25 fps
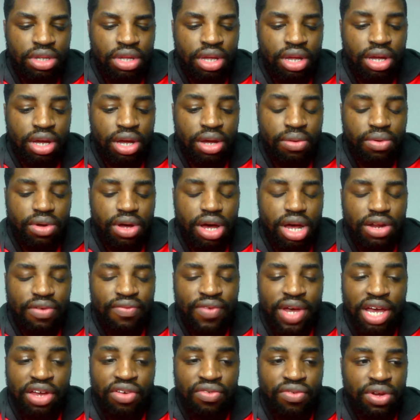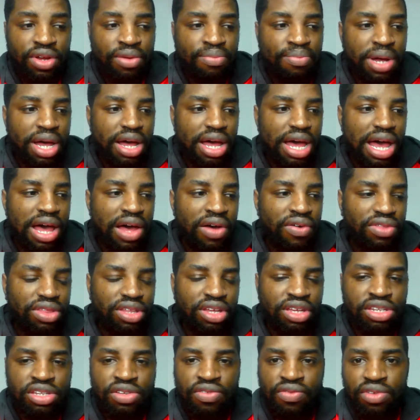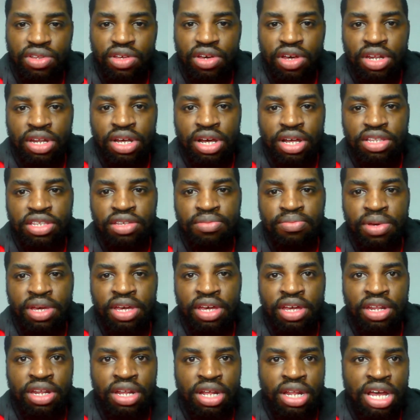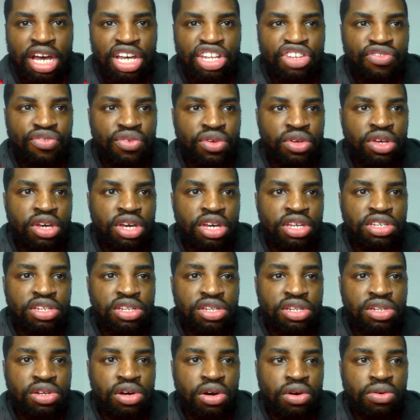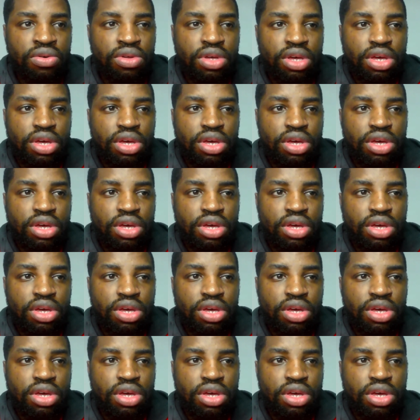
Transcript: I'm kind of angry about how things have turned out to be in the last few years or so.